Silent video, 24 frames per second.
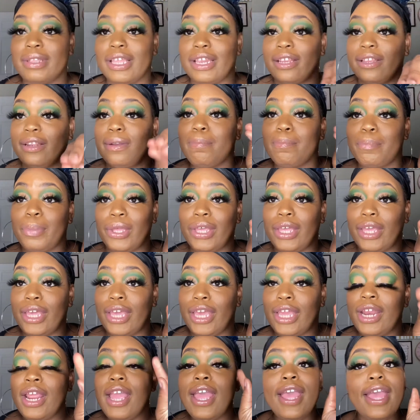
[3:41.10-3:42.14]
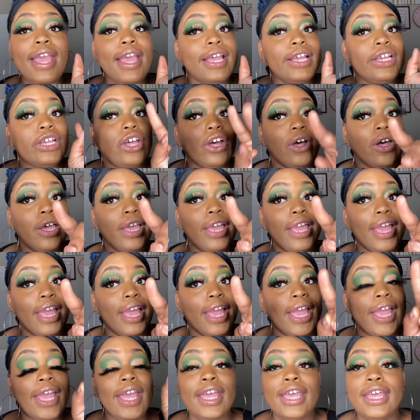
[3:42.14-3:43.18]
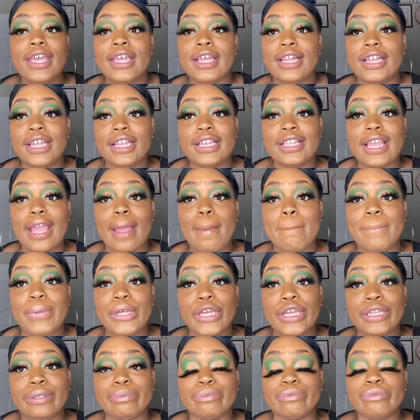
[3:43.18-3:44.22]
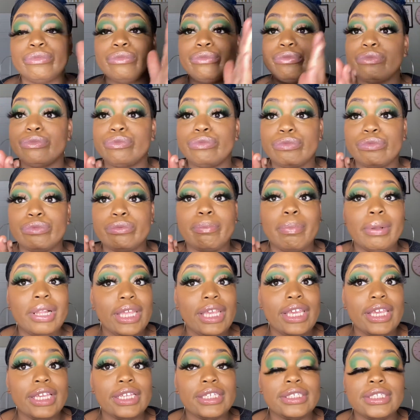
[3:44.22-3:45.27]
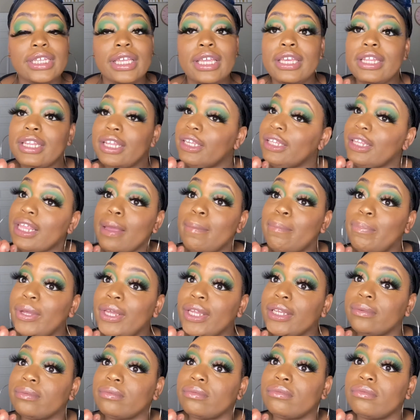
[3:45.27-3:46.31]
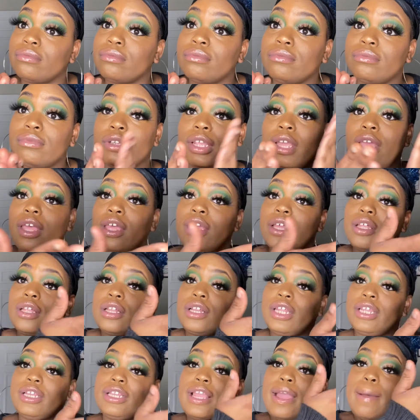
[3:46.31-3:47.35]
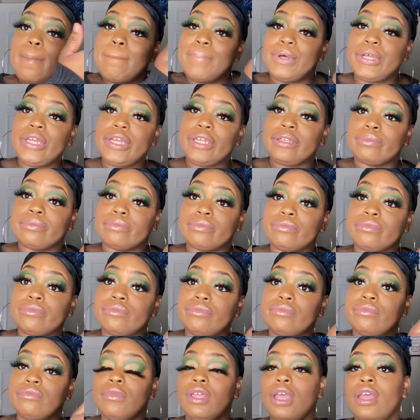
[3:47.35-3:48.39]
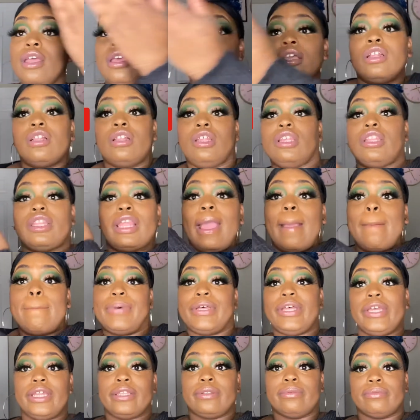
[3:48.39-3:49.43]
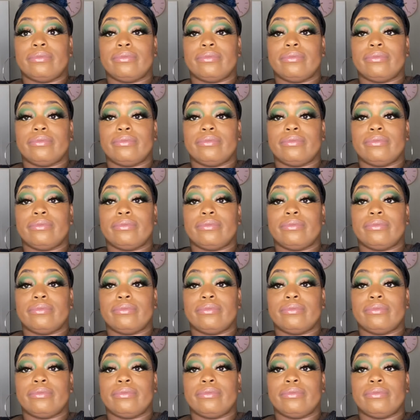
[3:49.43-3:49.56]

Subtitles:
in the bud. Go ahead, click that button. Please, click that button. Click that button. Click that button.